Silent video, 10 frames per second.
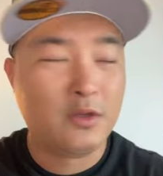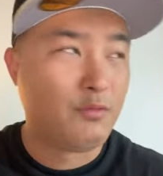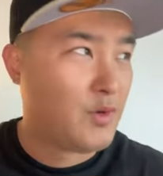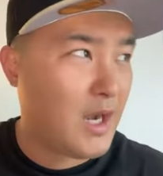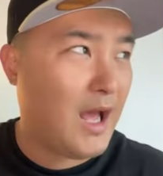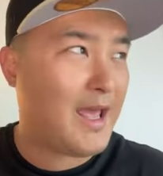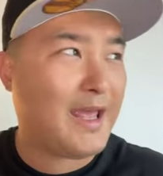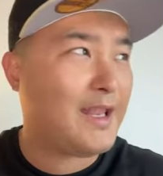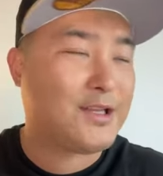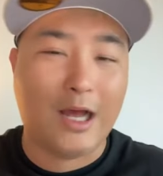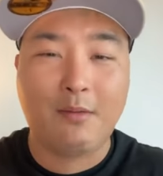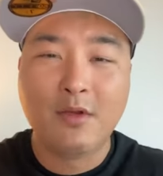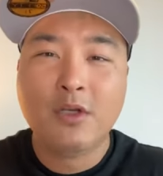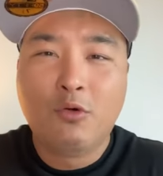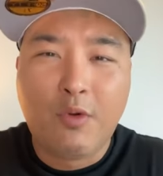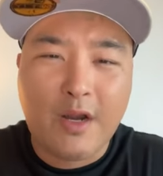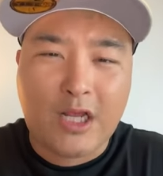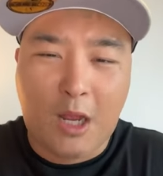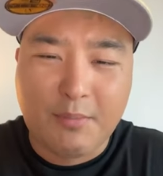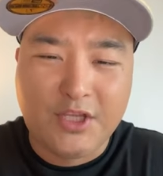We're not in, co- we're
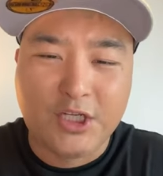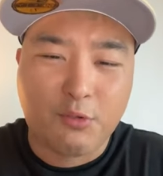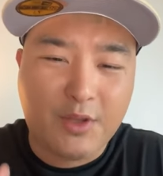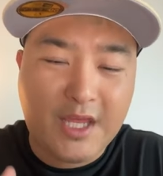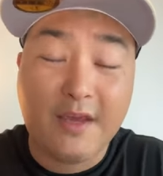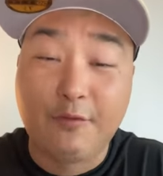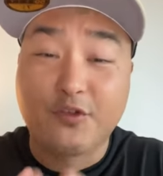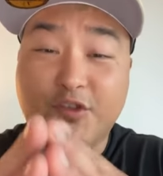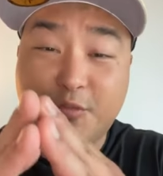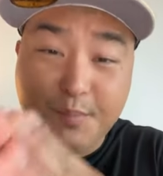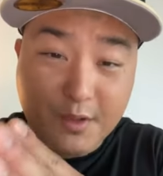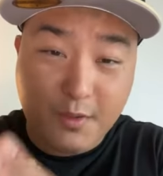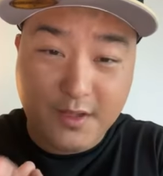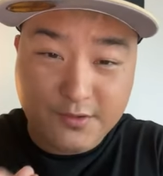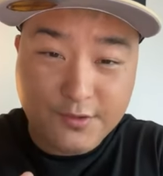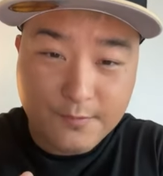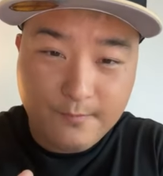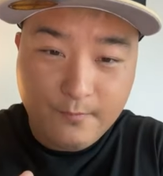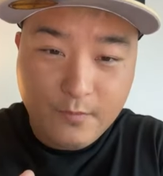in competition with evil spirits.